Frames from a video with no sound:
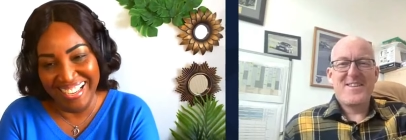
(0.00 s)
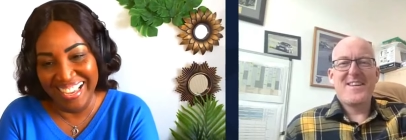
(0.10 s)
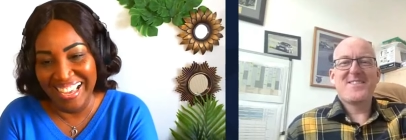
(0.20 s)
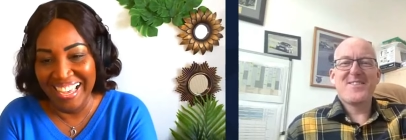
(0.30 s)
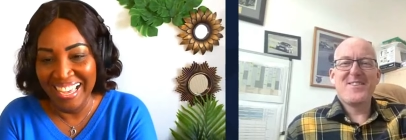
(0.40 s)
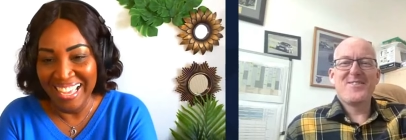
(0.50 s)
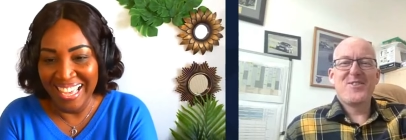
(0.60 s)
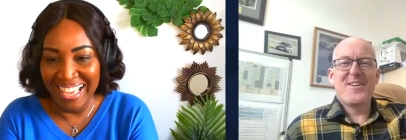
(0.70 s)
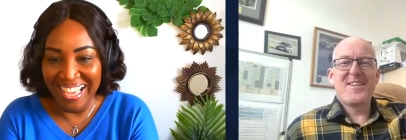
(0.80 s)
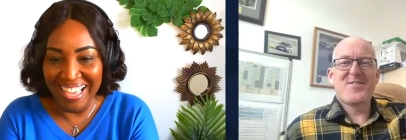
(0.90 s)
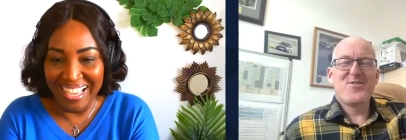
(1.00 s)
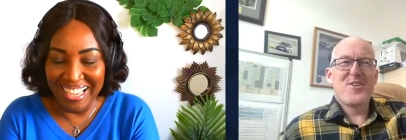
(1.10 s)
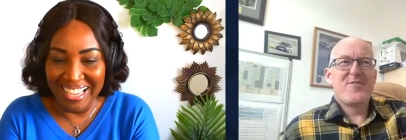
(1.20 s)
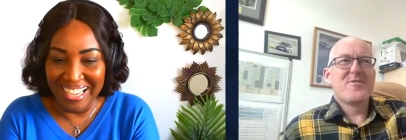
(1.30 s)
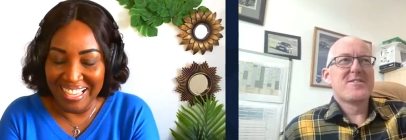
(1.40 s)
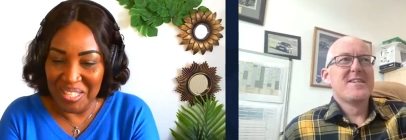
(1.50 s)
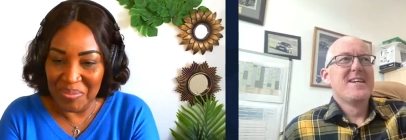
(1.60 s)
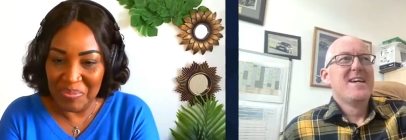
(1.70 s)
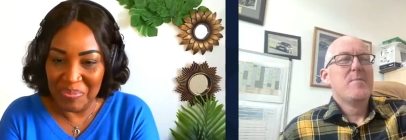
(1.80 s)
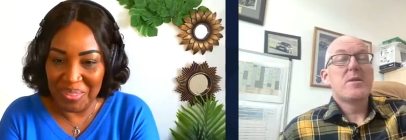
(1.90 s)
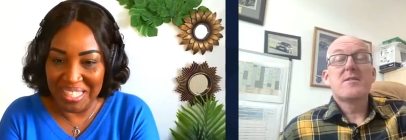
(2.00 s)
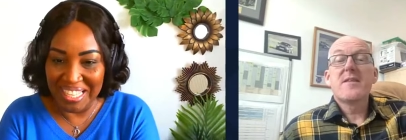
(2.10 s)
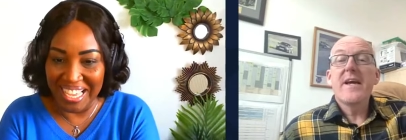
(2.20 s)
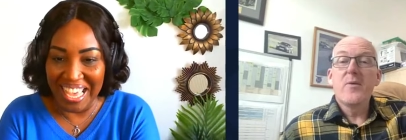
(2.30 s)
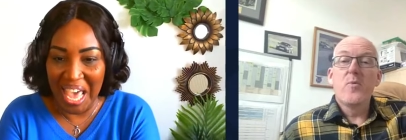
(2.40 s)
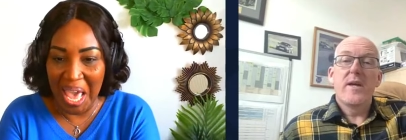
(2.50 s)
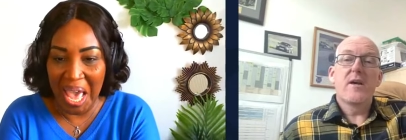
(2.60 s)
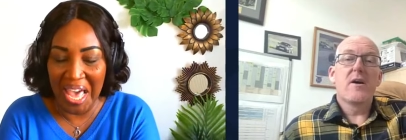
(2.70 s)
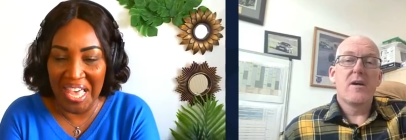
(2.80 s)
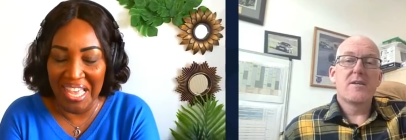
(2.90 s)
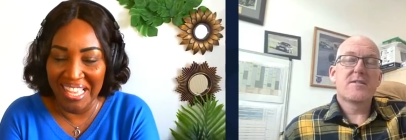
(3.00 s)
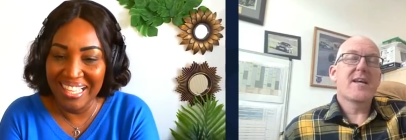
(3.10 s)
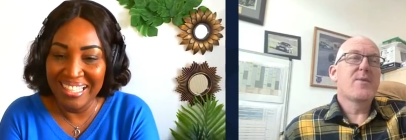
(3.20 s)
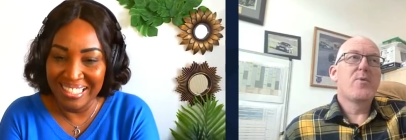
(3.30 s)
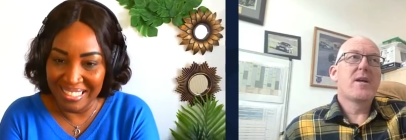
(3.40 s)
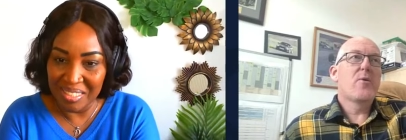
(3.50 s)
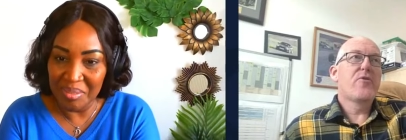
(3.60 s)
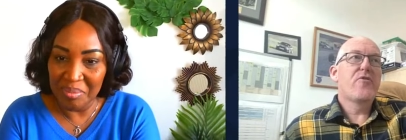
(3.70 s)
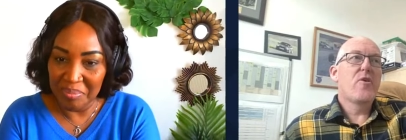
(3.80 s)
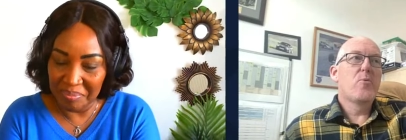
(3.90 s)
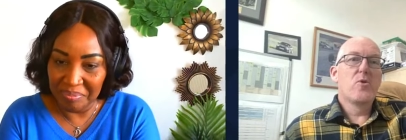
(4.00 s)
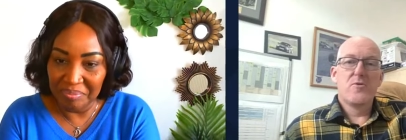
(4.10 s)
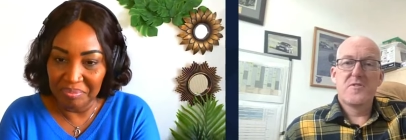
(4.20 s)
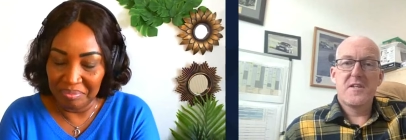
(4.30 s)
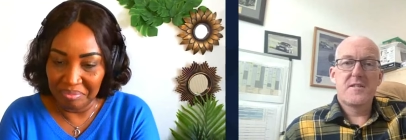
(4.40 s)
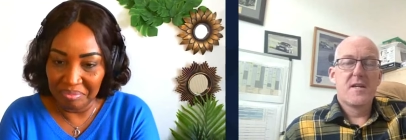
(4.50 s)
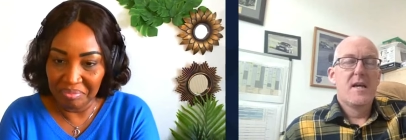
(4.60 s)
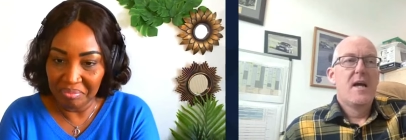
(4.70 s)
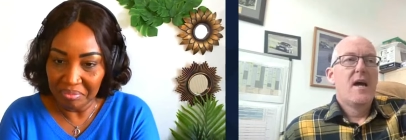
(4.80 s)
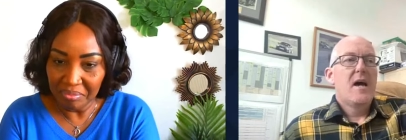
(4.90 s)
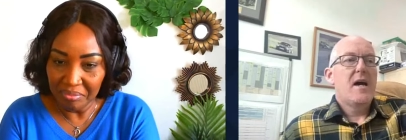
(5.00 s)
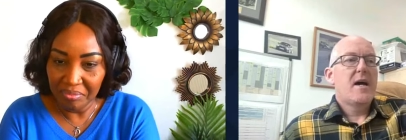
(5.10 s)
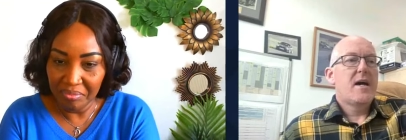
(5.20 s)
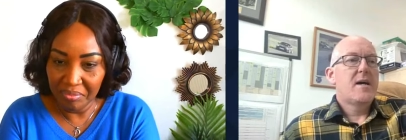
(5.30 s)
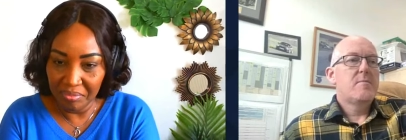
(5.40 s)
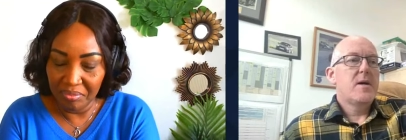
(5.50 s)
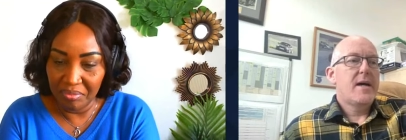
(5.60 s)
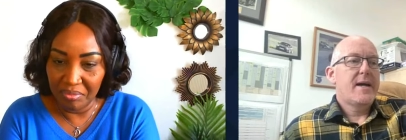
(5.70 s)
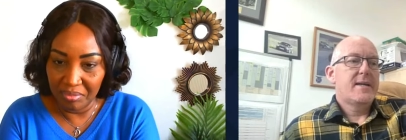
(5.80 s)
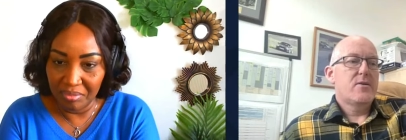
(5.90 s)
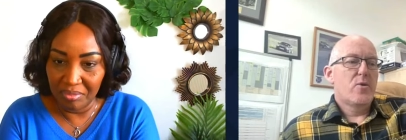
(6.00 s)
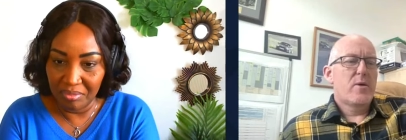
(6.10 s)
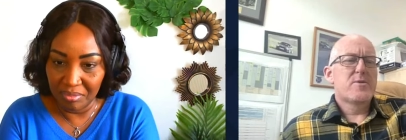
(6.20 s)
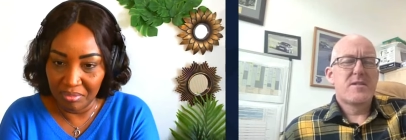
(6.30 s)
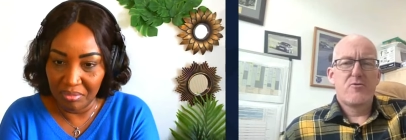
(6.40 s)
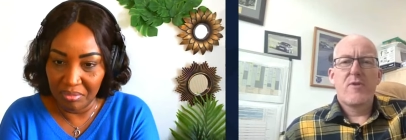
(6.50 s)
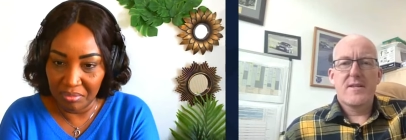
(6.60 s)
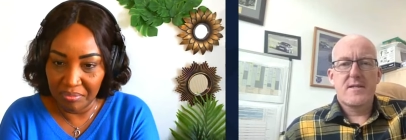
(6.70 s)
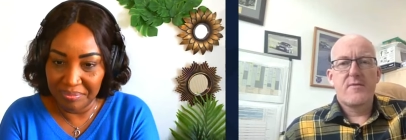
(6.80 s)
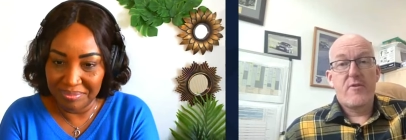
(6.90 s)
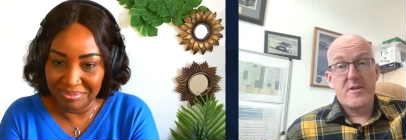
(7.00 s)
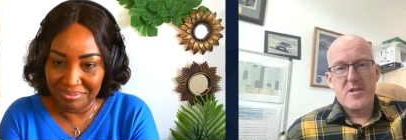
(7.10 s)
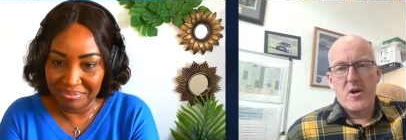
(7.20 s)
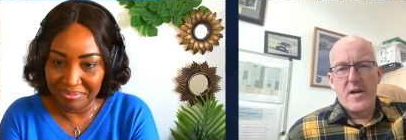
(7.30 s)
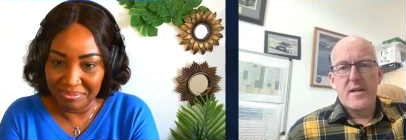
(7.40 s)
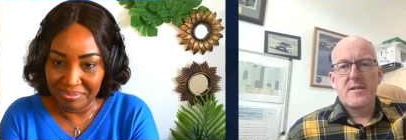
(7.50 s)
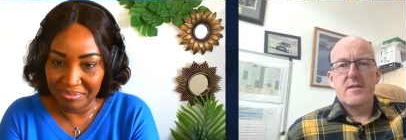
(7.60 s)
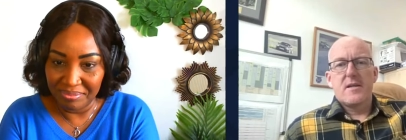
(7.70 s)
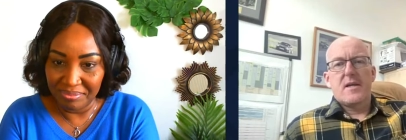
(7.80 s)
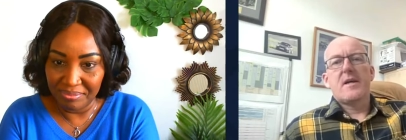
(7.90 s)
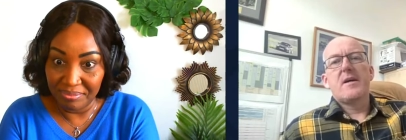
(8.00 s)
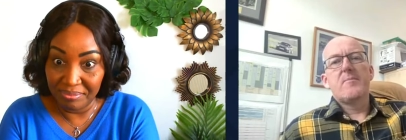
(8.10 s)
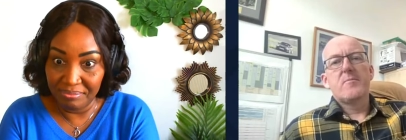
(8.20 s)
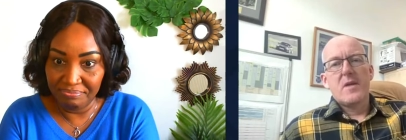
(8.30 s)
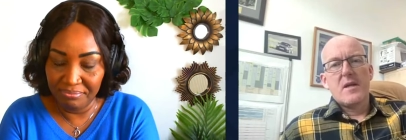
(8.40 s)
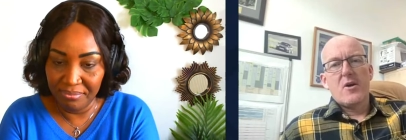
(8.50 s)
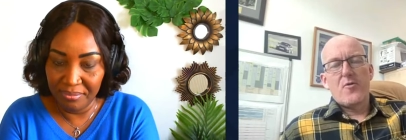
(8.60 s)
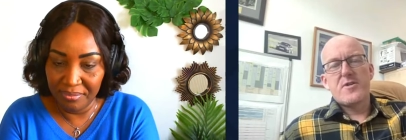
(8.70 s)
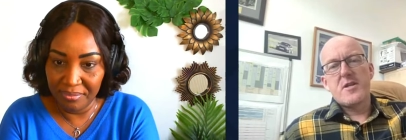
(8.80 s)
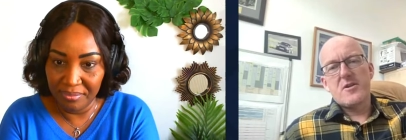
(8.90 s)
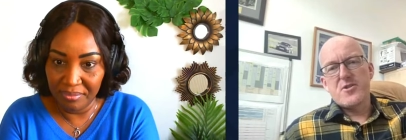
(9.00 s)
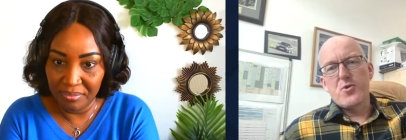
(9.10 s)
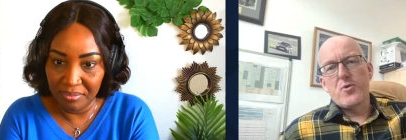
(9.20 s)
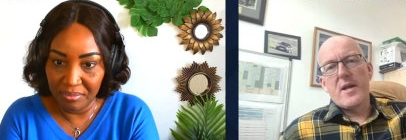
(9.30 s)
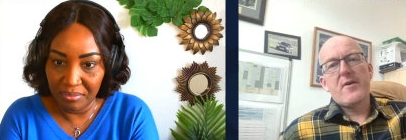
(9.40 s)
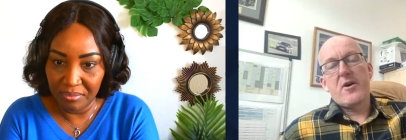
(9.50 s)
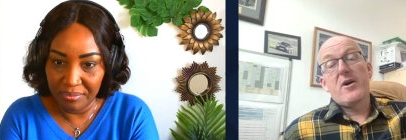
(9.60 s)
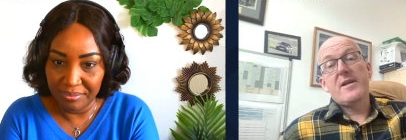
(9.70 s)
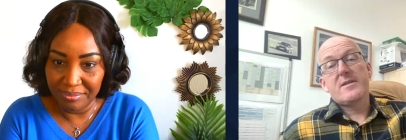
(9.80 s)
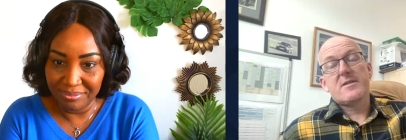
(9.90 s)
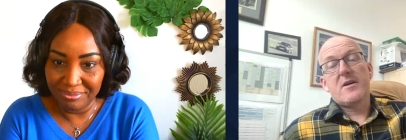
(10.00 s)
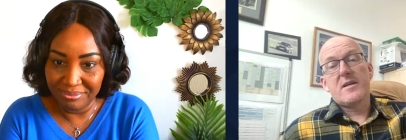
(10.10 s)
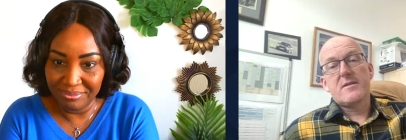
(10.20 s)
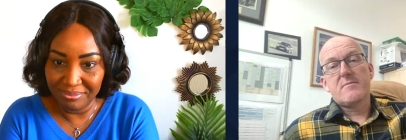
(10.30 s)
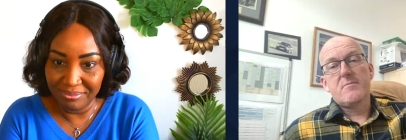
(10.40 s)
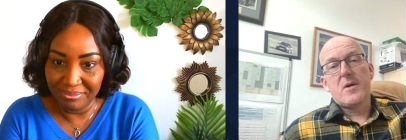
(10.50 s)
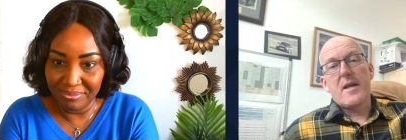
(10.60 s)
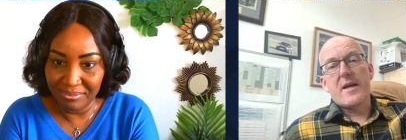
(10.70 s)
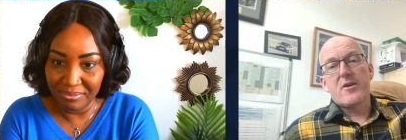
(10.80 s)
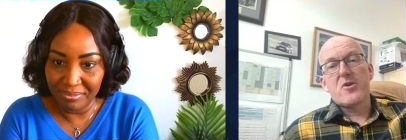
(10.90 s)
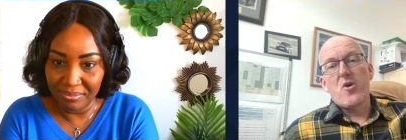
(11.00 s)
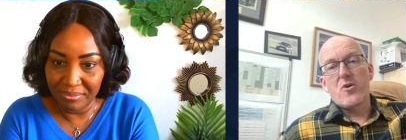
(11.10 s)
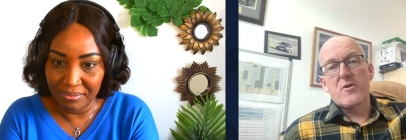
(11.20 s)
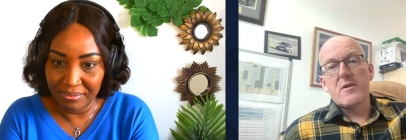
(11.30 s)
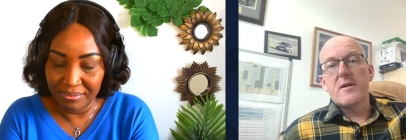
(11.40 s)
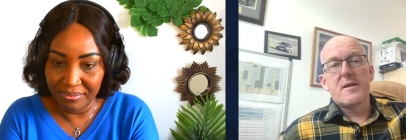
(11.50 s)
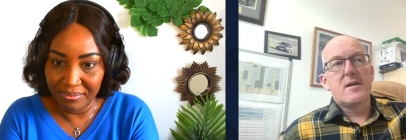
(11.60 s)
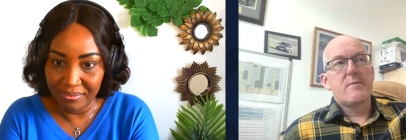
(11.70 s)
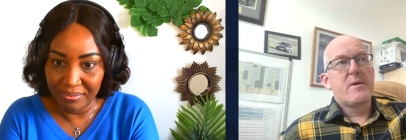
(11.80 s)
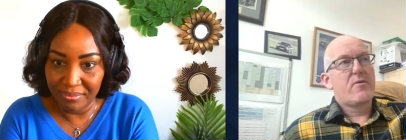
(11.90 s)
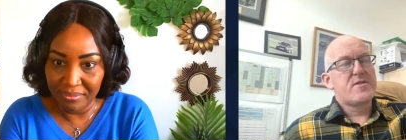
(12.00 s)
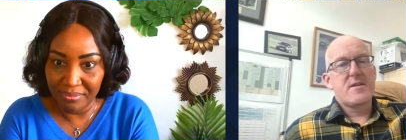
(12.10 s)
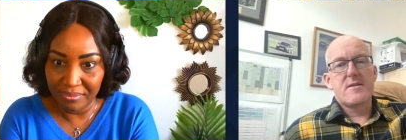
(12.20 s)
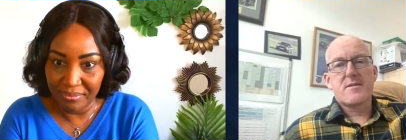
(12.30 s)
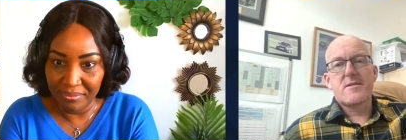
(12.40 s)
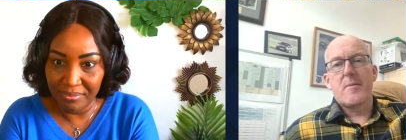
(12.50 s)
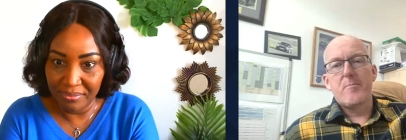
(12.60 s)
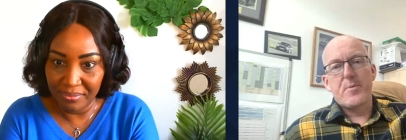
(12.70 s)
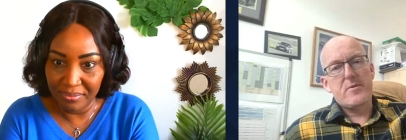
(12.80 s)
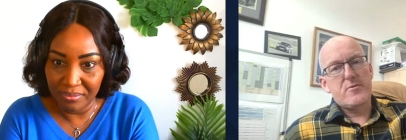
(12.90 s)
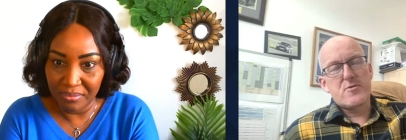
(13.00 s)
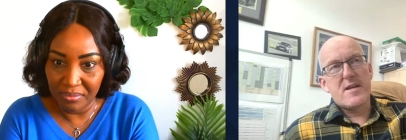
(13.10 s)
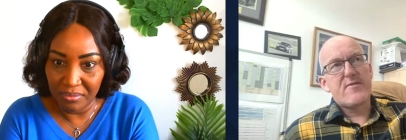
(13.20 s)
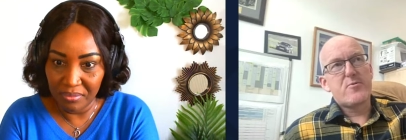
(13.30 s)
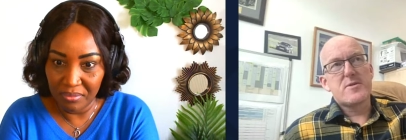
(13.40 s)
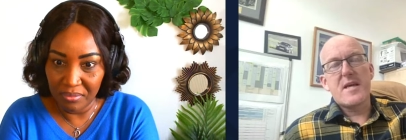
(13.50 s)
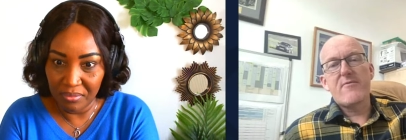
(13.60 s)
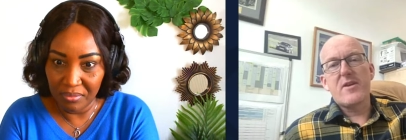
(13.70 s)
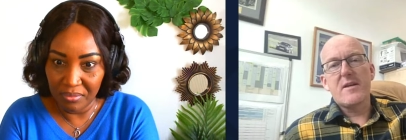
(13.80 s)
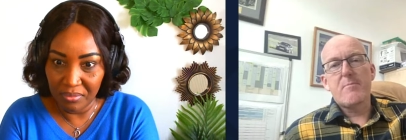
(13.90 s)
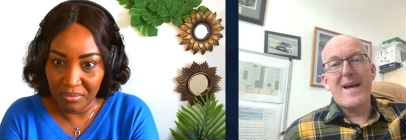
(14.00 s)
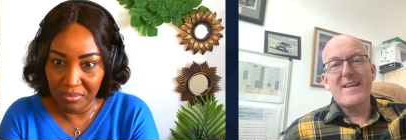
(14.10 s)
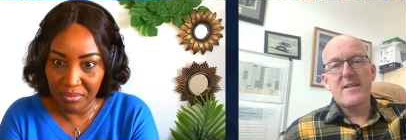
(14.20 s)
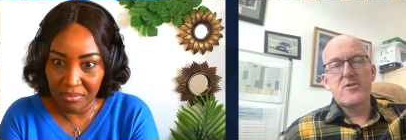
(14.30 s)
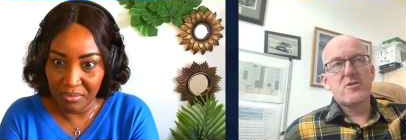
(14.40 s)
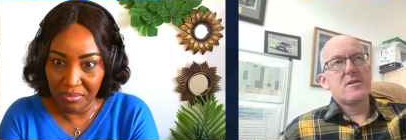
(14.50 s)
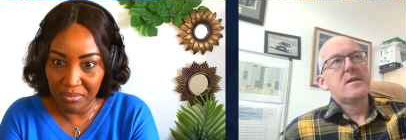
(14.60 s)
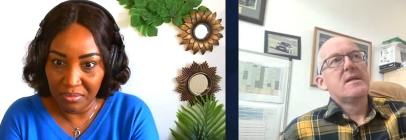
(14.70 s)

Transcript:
Speaker 1: Less than, less than generous. But the second week, the second week, I was far more lucid. Um, and although I was still resting and very tired, um, mm. obviously I saw now that I'd, I'd my leg had gone. Um, obviously, the stump that was left was heavily bandaged